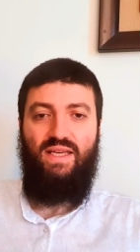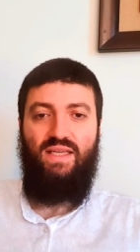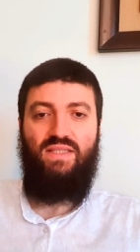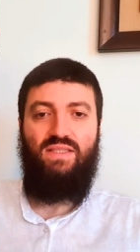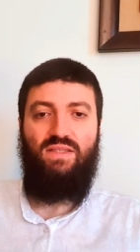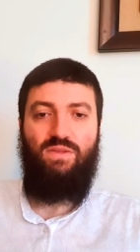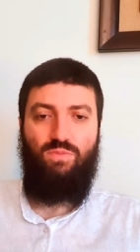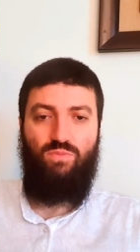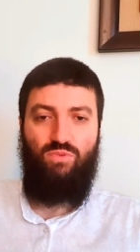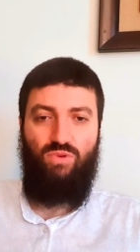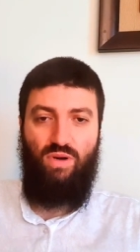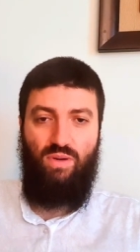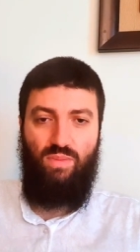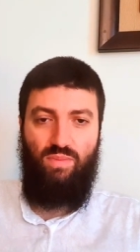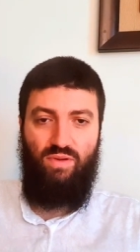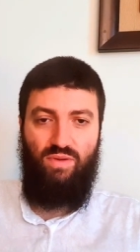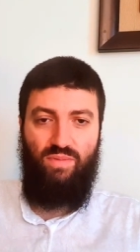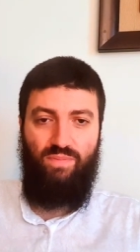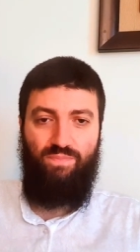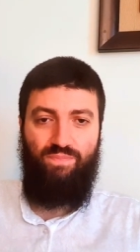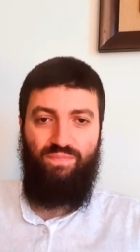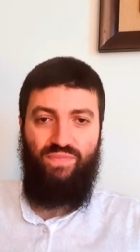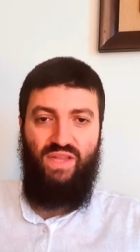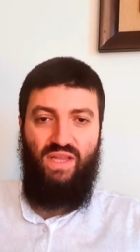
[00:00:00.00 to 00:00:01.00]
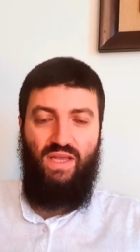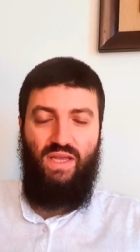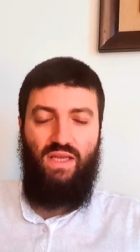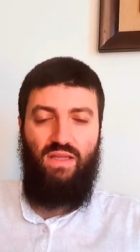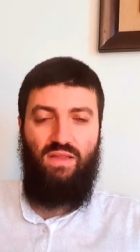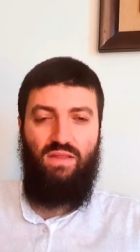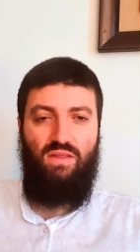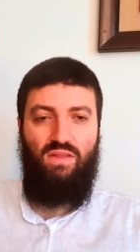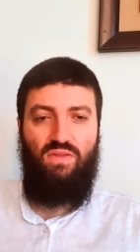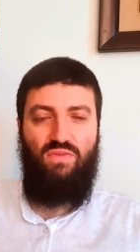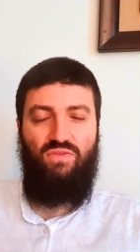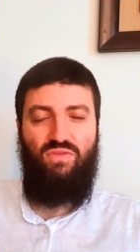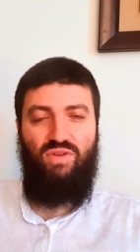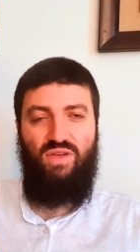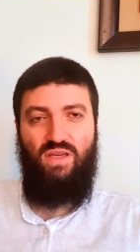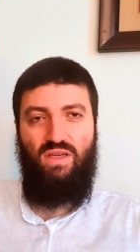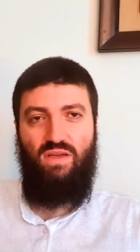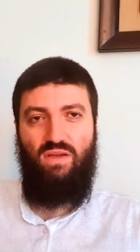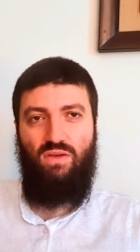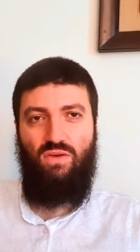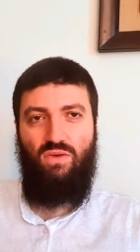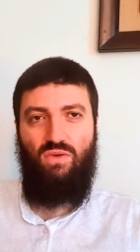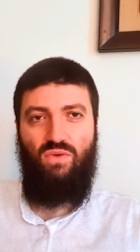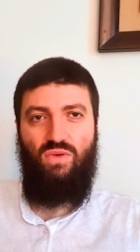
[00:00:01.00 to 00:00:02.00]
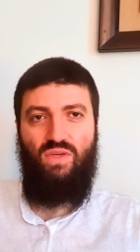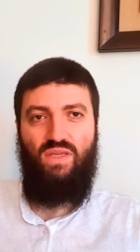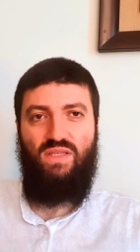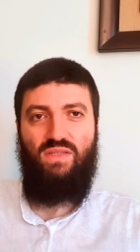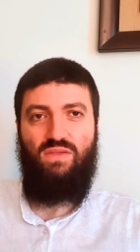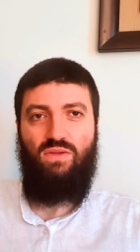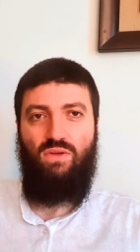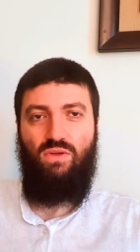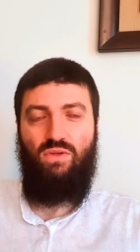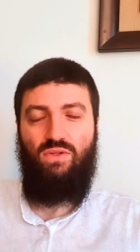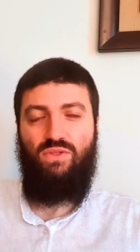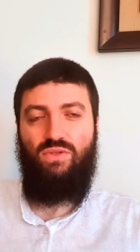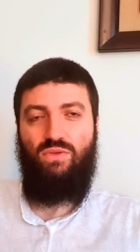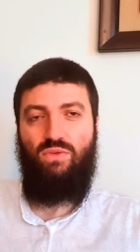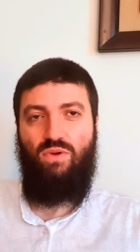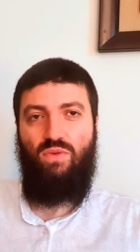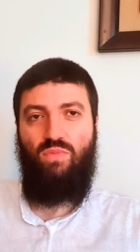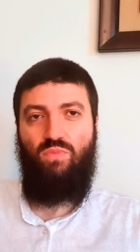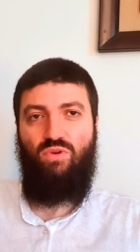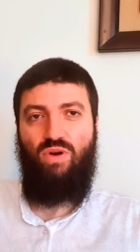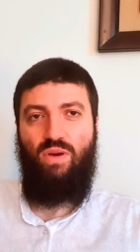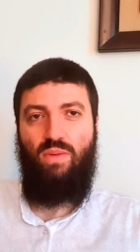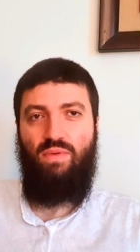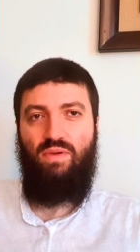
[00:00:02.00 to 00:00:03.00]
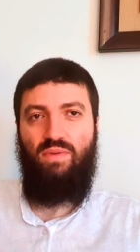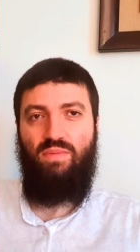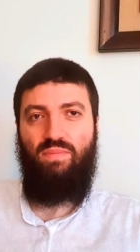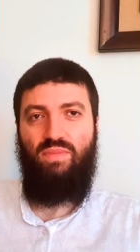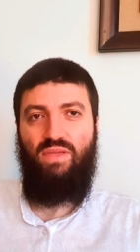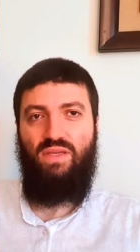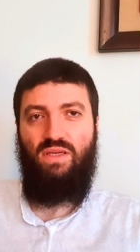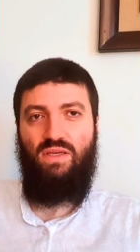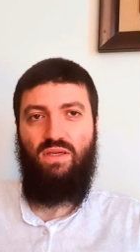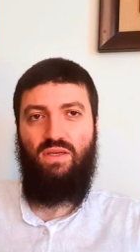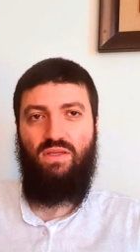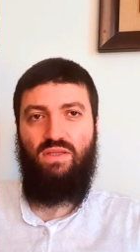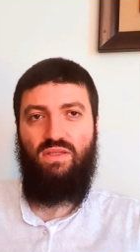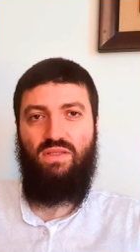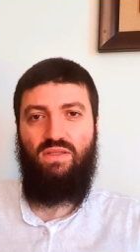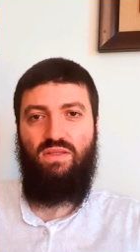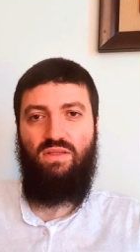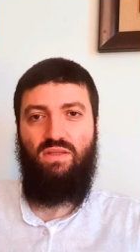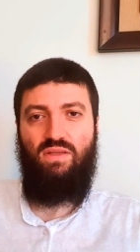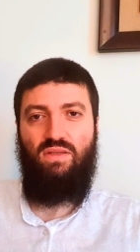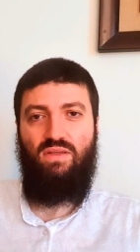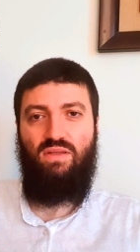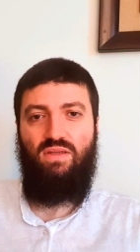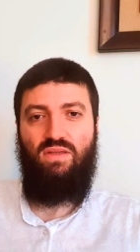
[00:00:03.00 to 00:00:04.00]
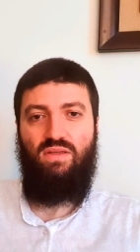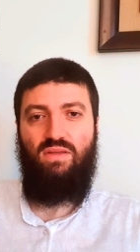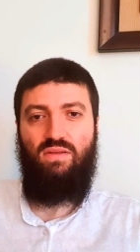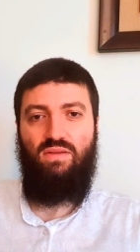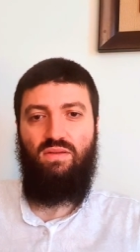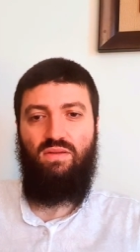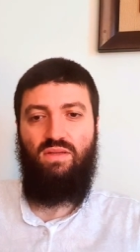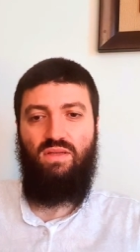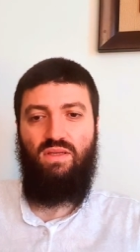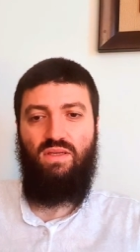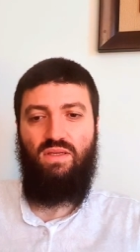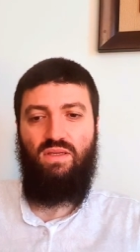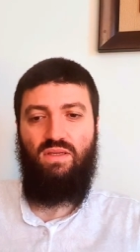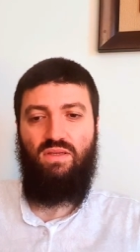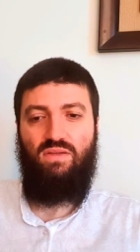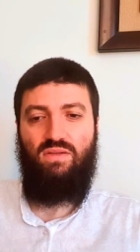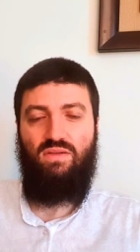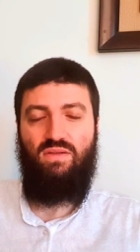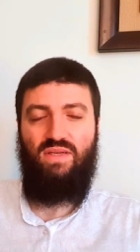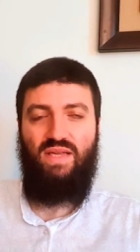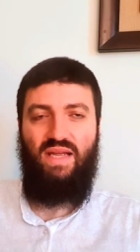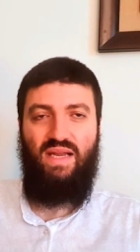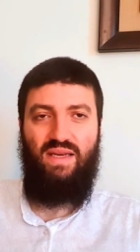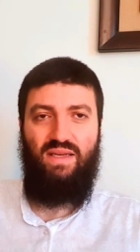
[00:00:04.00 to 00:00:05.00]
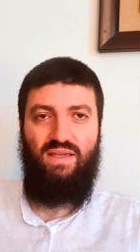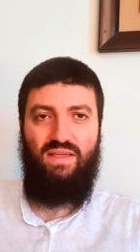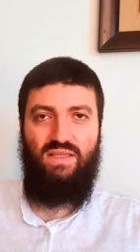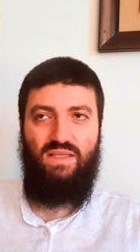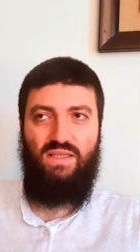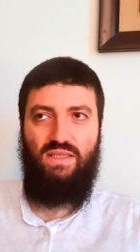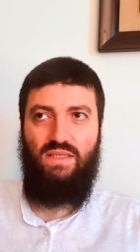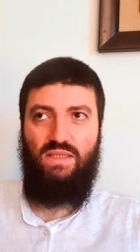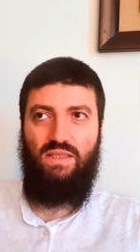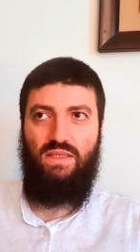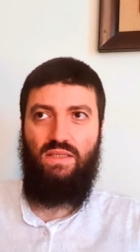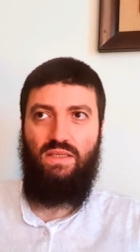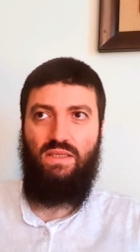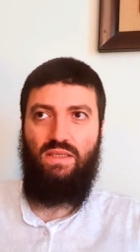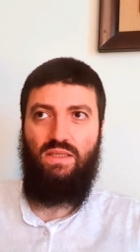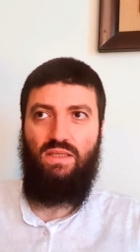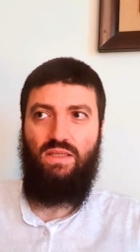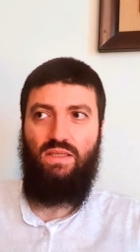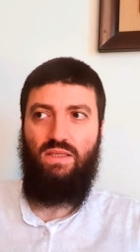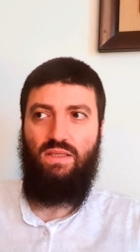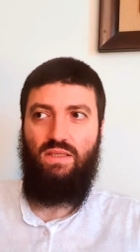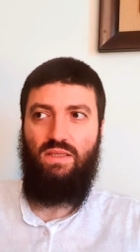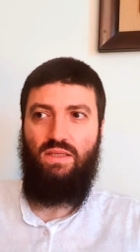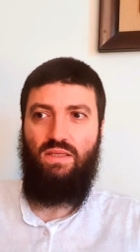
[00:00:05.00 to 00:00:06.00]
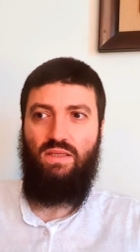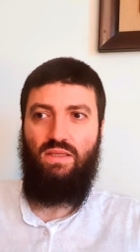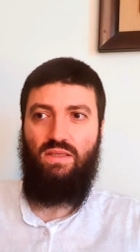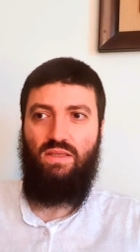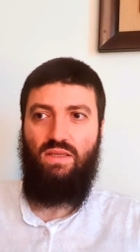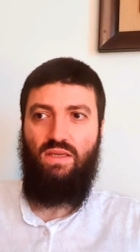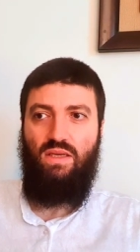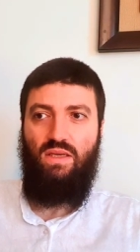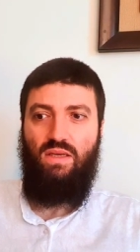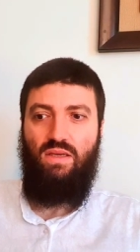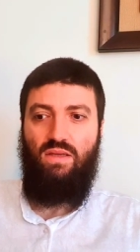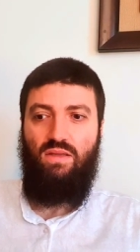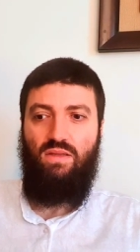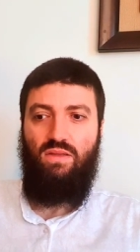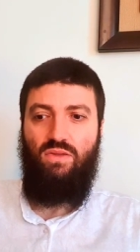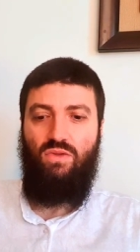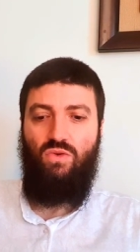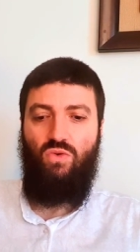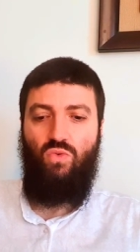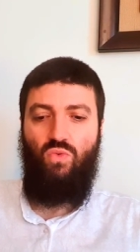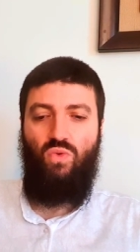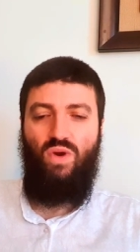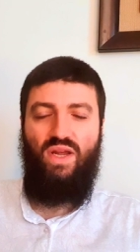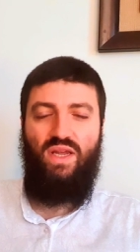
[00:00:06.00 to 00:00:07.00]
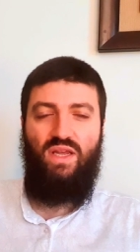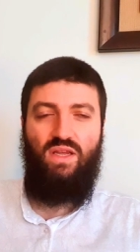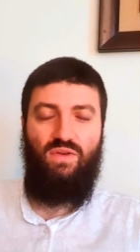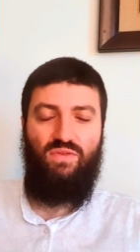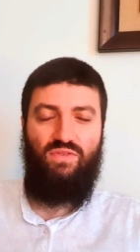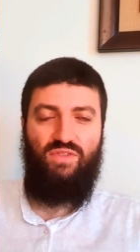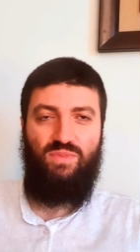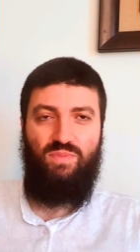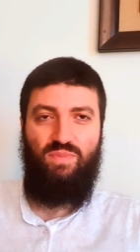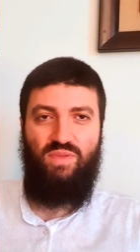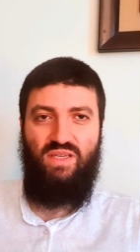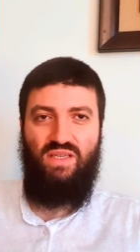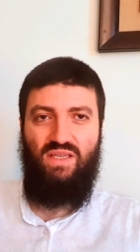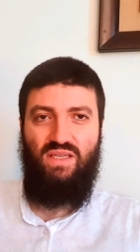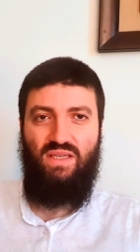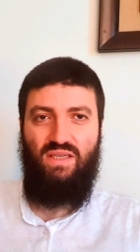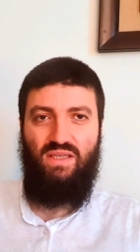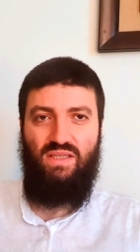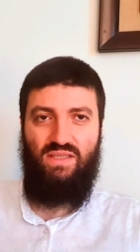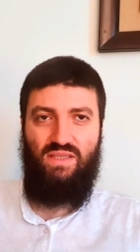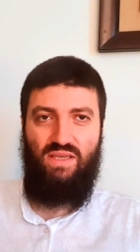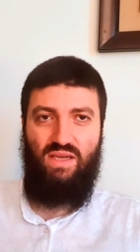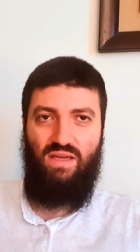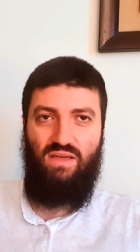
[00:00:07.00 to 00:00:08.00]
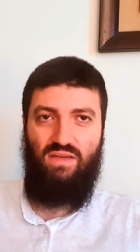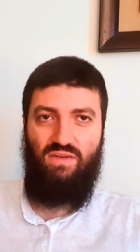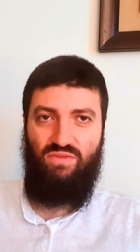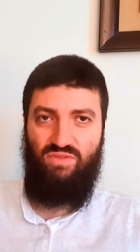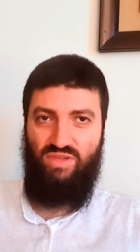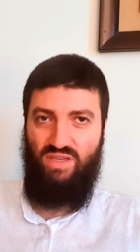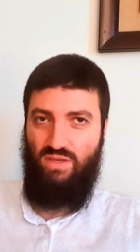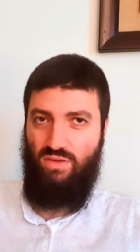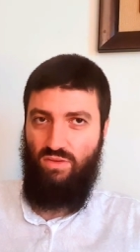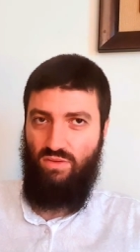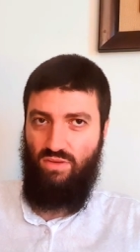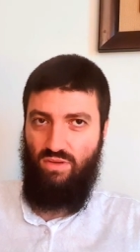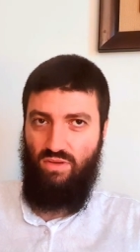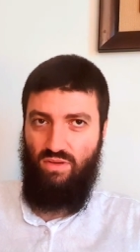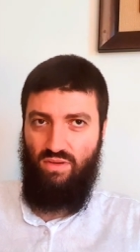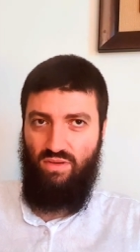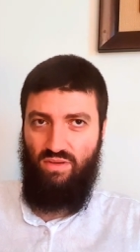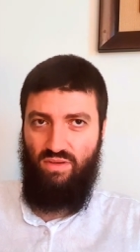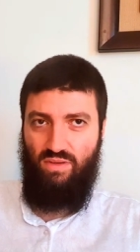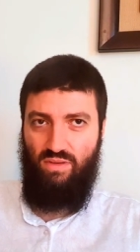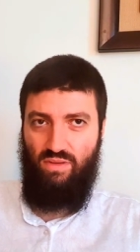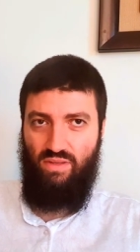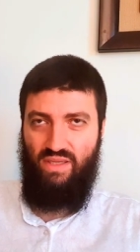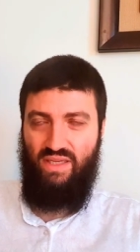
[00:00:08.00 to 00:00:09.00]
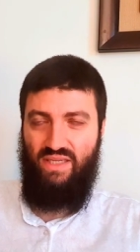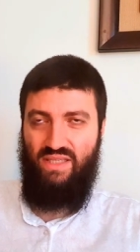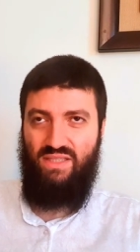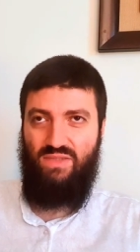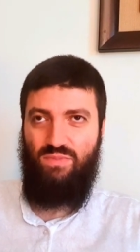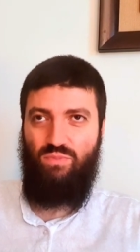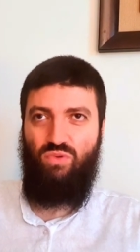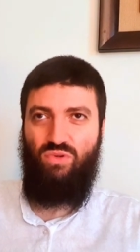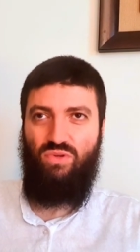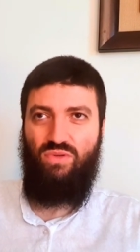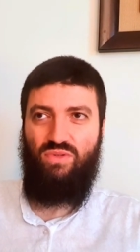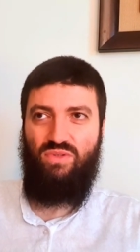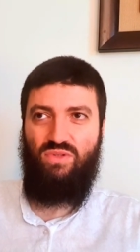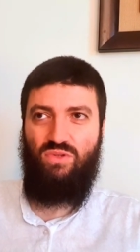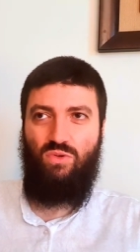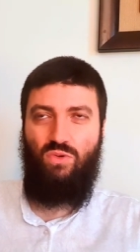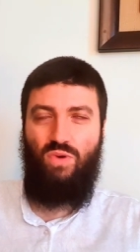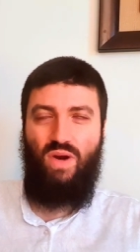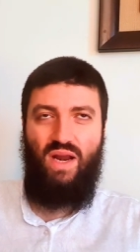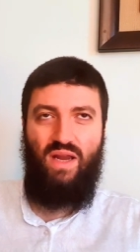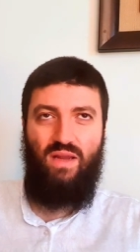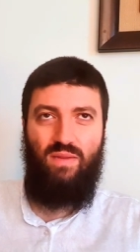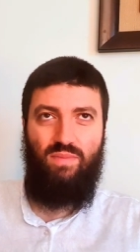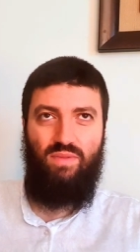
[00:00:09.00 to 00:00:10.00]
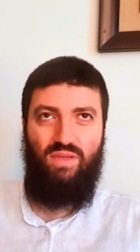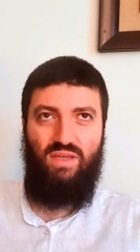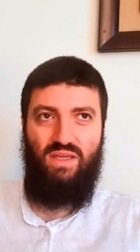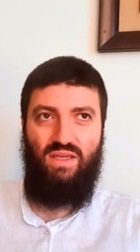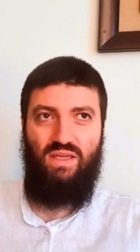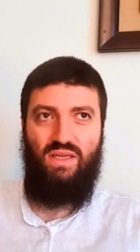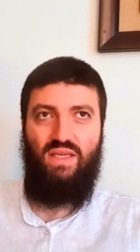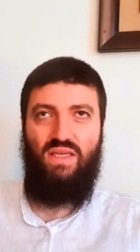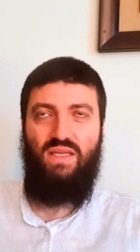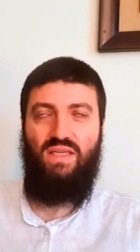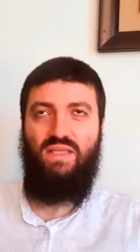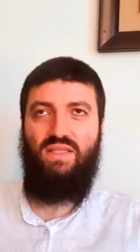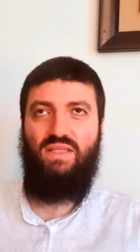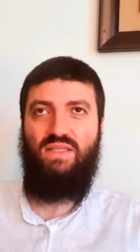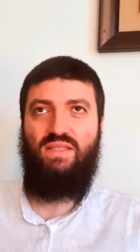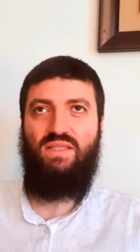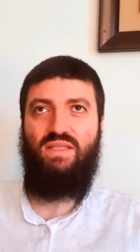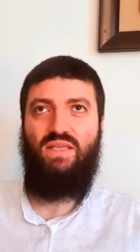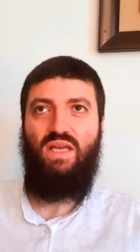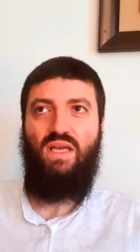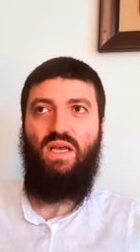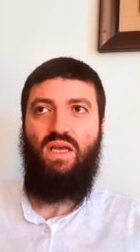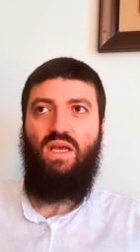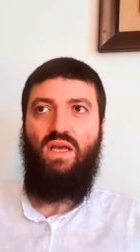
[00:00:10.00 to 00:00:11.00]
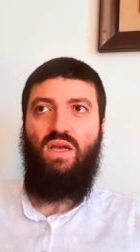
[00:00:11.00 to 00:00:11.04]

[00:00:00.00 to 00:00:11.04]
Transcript: is a problem, and the video is also a problem because the, the, the tonality, the, the the the way of speaking is kind of neo-colonial. He's prescribing. He's